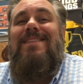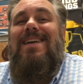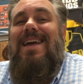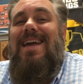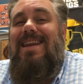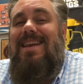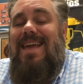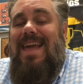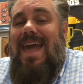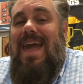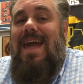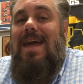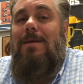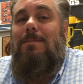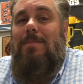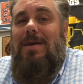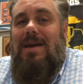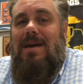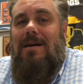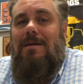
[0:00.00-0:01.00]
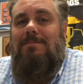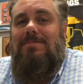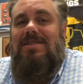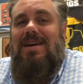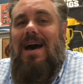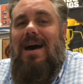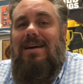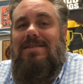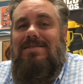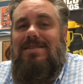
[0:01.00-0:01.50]
it can become
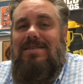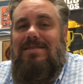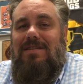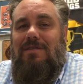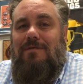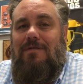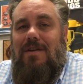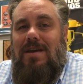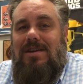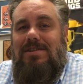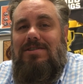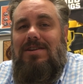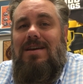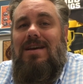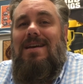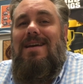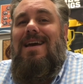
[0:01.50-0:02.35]
toxic to fish,